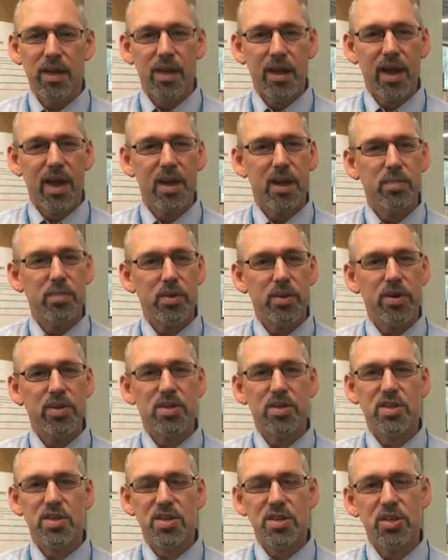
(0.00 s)
Anybody
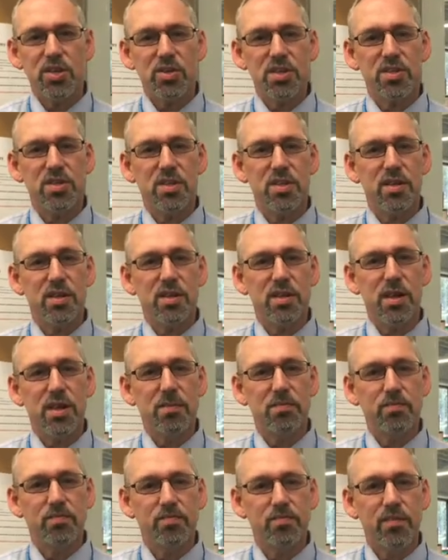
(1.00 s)
that's interested in
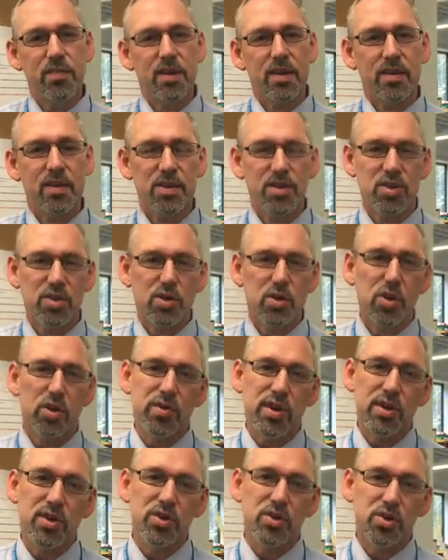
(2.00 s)
that, that's
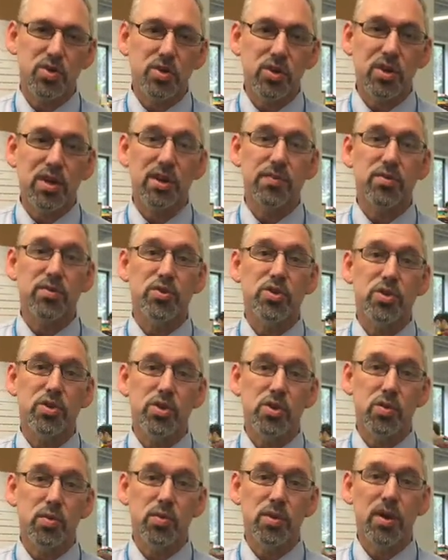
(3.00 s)
already done a level
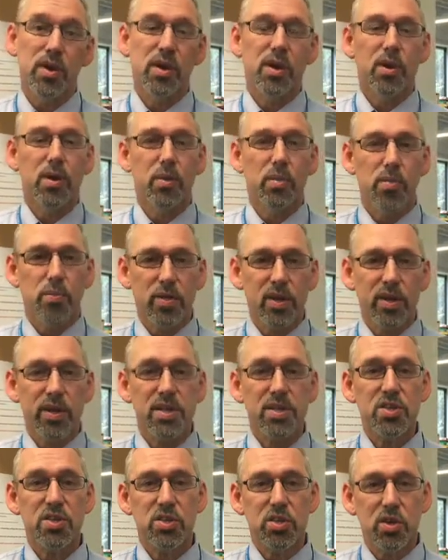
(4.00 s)
two,
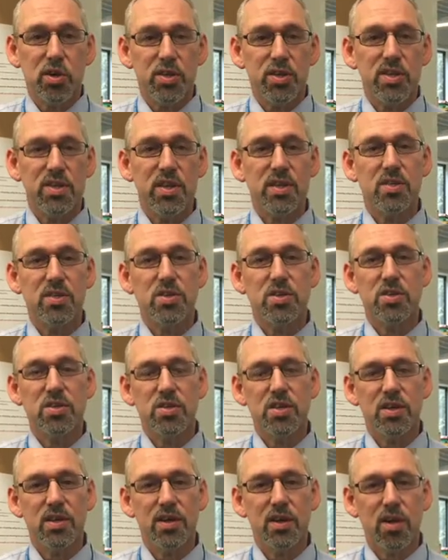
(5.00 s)
please contact
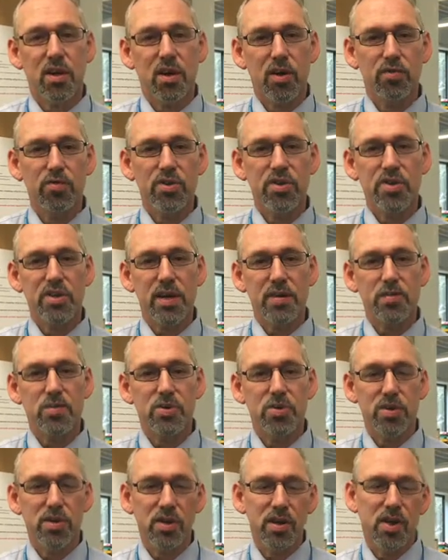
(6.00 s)
us on
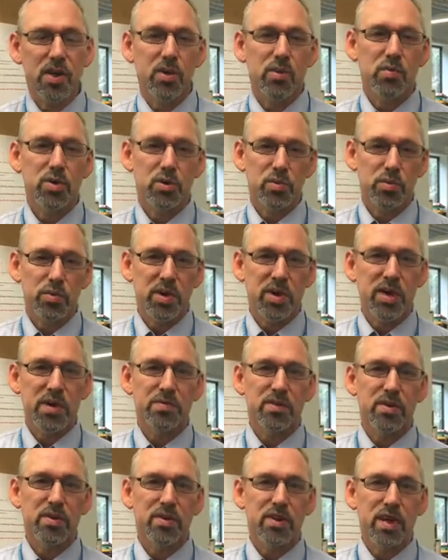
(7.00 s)
reception, which will be
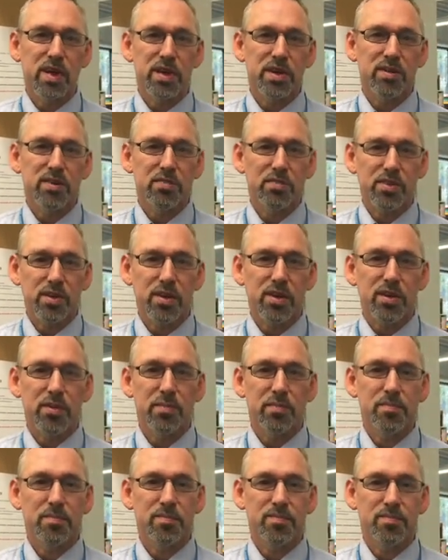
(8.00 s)
given at the end of the
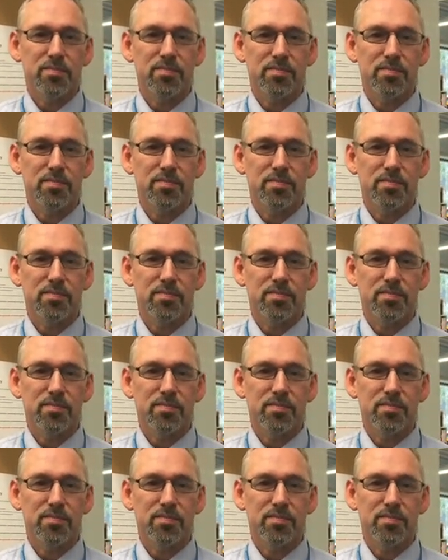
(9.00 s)
video.